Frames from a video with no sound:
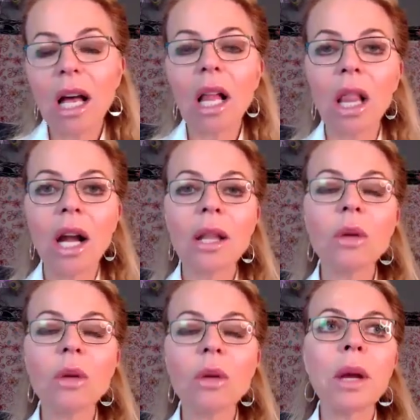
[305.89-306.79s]
A lot of the
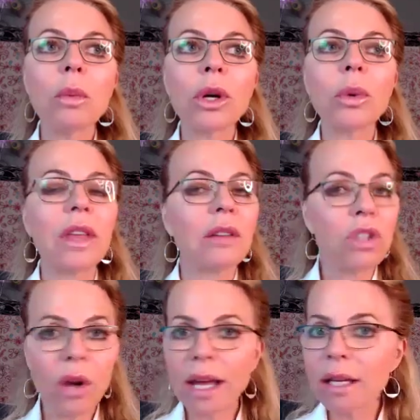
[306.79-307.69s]
women I work with have
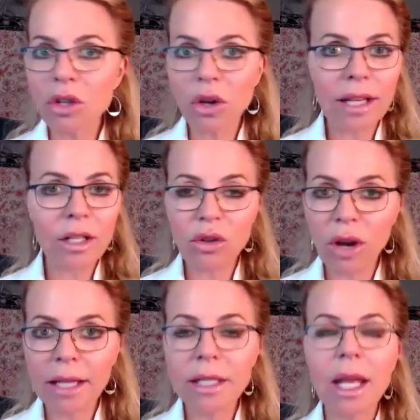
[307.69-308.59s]
tried and tried and
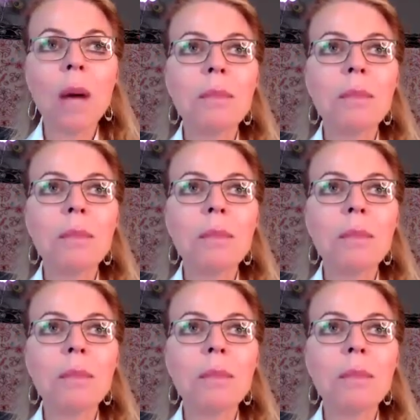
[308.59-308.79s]
tried,